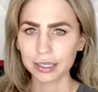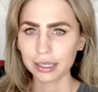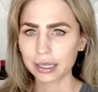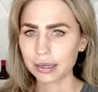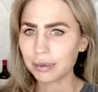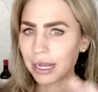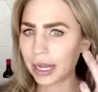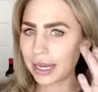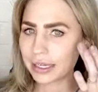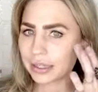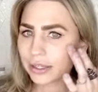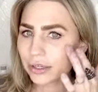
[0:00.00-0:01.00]
And I'm gonna add
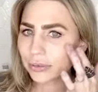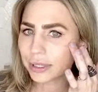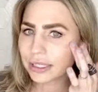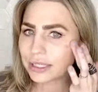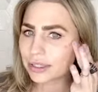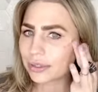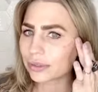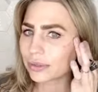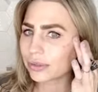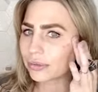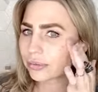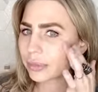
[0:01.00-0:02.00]
a little bit to
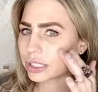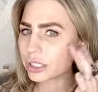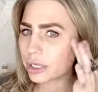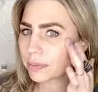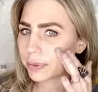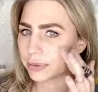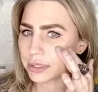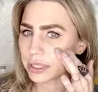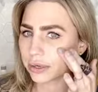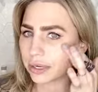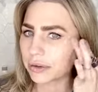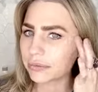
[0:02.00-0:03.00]
my cheekbones here
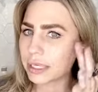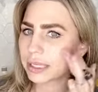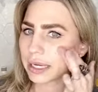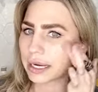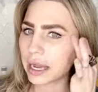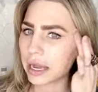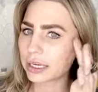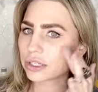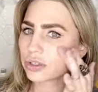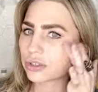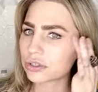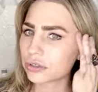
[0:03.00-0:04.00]
to give me that
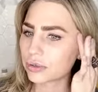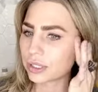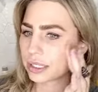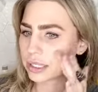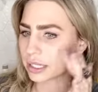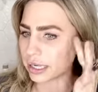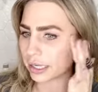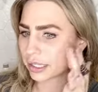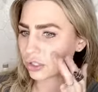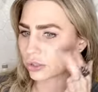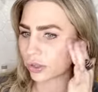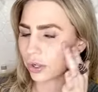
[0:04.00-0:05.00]
extra dewiness, that
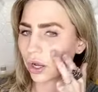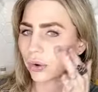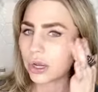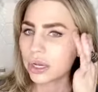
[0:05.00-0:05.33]
extra glow.